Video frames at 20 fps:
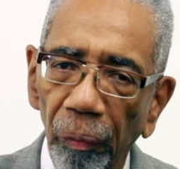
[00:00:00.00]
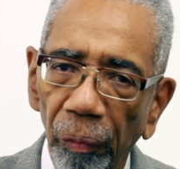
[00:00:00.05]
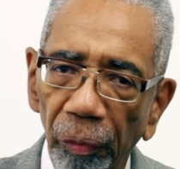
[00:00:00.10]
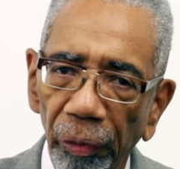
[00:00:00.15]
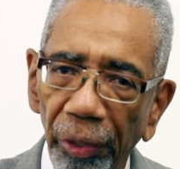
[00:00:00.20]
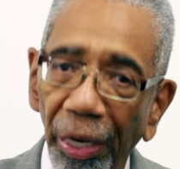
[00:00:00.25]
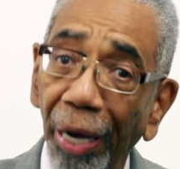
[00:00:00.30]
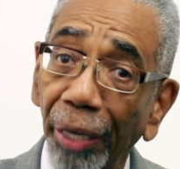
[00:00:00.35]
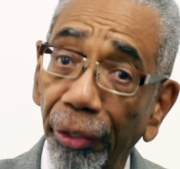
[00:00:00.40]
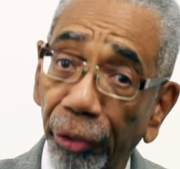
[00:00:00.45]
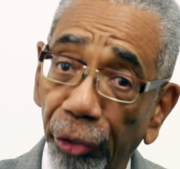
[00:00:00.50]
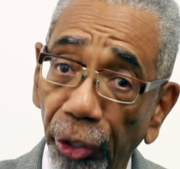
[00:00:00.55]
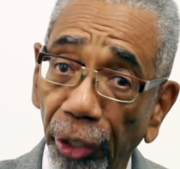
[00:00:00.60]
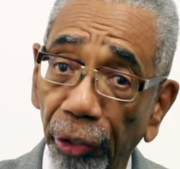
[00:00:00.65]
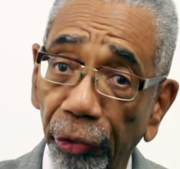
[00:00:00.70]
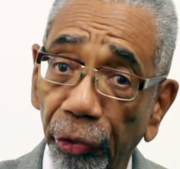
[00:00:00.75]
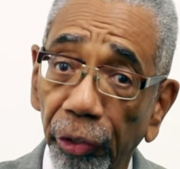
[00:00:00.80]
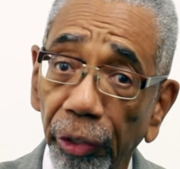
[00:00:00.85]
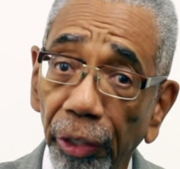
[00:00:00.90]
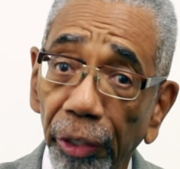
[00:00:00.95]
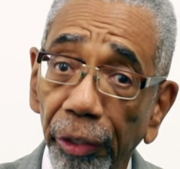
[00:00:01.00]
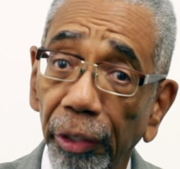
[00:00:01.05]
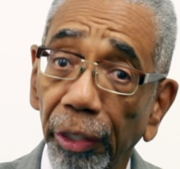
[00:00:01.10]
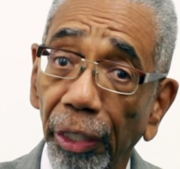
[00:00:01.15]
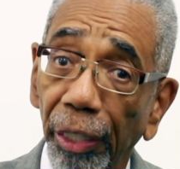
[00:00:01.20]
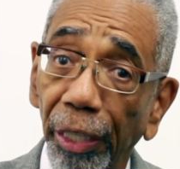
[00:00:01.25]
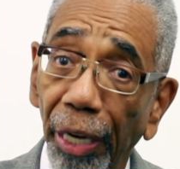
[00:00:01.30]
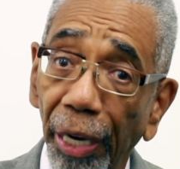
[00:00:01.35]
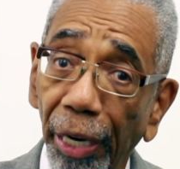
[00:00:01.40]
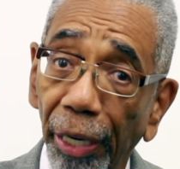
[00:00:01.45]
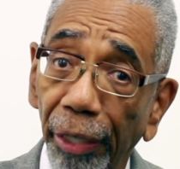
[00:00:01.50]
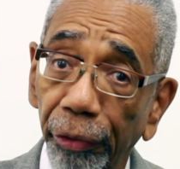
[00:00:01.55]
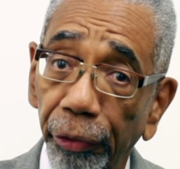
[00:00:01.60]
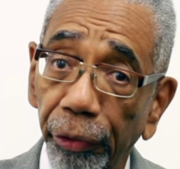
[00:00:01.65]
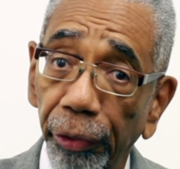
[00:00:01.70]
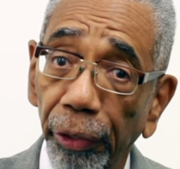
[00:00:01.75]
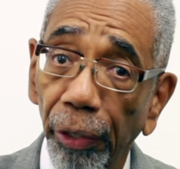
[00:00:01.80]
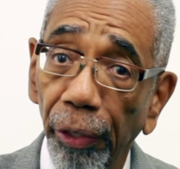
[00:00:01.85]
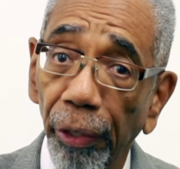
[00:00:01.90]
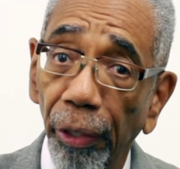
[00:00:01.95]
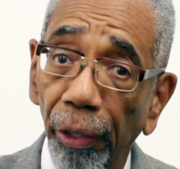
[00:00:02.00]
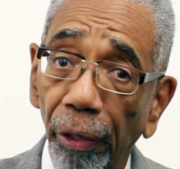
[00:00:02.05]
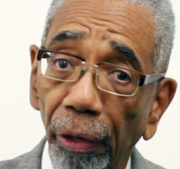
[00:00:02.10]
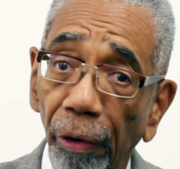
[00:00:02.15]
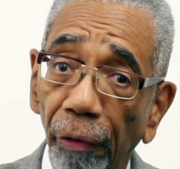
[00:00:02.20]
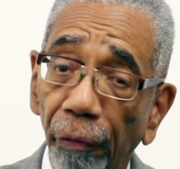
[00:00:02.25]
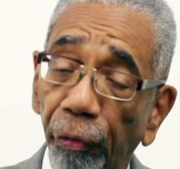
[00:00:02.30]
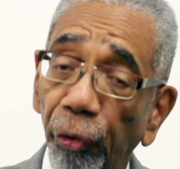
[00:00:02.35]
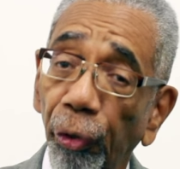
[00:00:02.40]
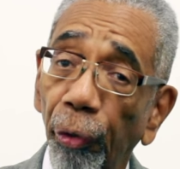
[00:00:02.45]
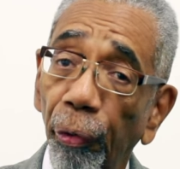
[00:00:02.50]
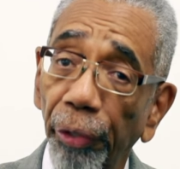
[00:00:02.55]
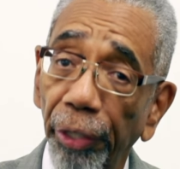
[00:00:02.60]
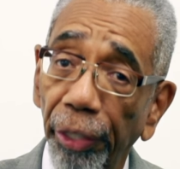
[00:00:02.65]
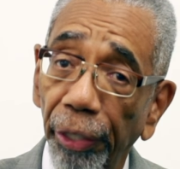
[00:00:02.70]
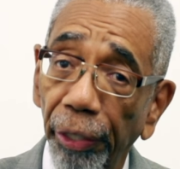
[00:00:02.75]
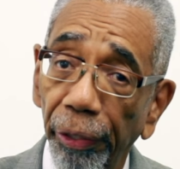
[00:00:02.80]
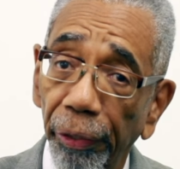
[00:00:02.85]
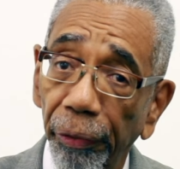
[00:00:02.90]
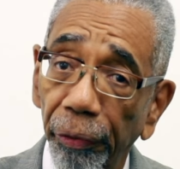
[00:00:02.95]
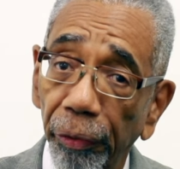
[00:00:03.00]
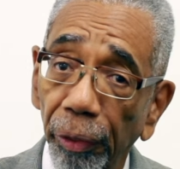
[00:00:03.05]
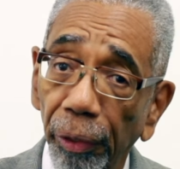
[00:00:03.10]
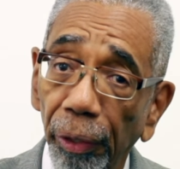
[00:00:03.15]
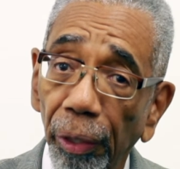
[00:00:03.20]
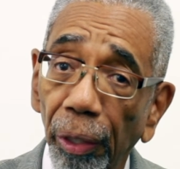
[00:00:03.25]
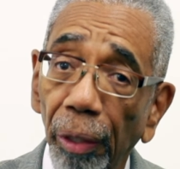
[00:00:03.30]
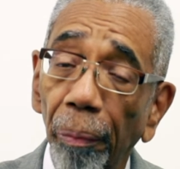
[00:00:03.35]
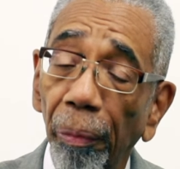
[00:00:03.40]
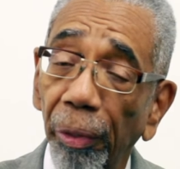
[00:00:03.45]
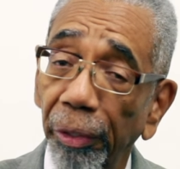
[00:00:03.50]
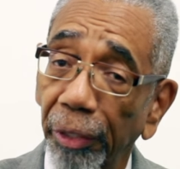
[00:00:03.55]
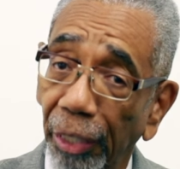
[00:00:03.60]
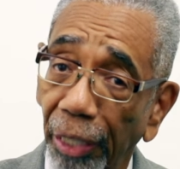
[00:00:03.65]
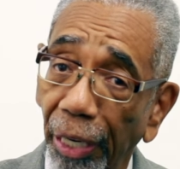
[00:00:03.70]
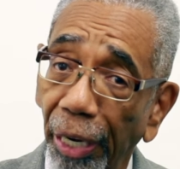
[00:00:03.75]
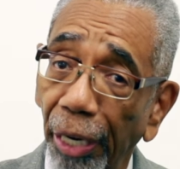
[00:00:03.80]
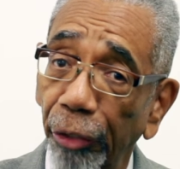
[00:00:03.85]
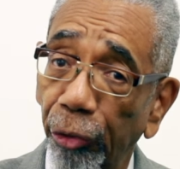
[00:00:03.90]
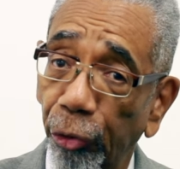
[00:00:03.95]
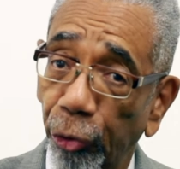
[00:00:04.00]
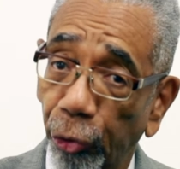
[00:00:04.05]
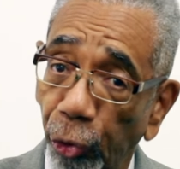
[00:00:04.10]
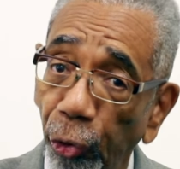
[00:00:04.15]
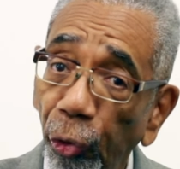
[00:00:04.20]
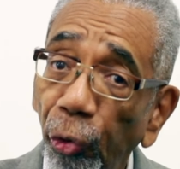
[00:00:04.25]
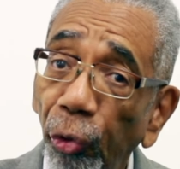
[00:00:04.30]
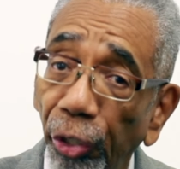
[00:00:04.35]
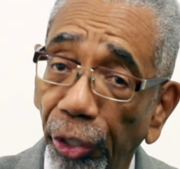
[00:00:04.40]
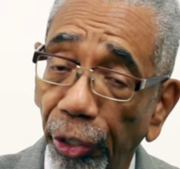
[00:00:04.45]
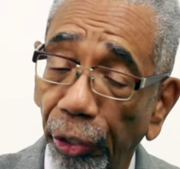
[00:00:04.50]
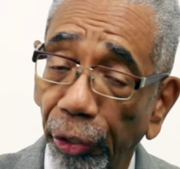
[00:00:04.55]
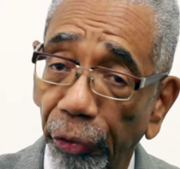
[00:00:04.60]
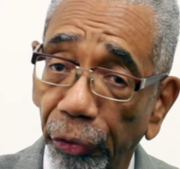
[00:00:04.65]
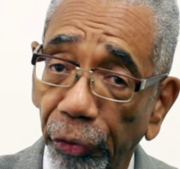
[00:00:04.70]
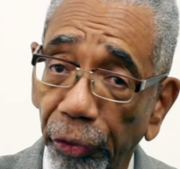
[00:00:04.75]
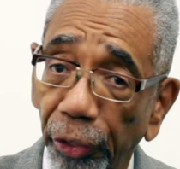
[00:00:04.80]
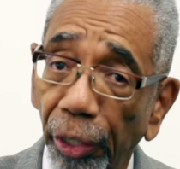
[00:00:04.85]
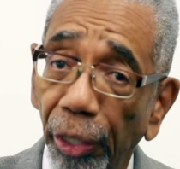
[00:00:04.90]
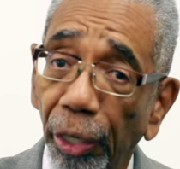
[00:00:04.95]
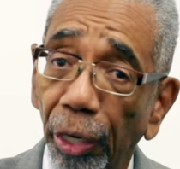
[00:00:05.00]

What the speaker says: not just the last few years, but the last 2 years.